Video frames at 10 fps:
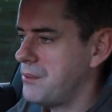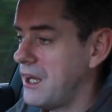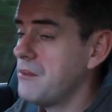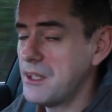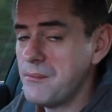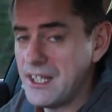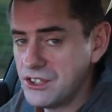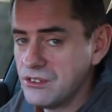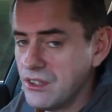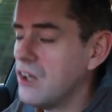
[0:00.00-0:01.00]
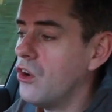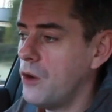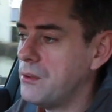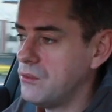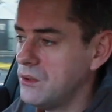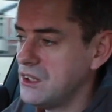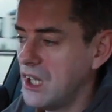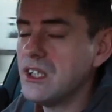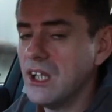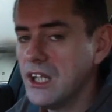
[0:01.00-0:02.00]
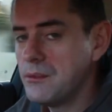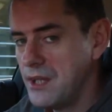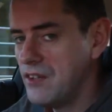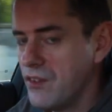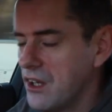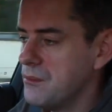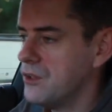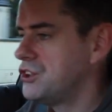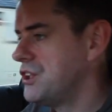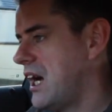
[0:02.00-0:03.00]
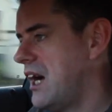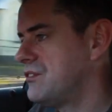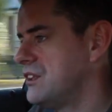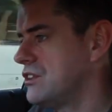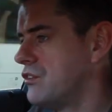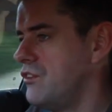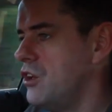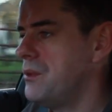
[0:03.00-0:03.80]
but I would imagine that Opel will not like me very much after this review,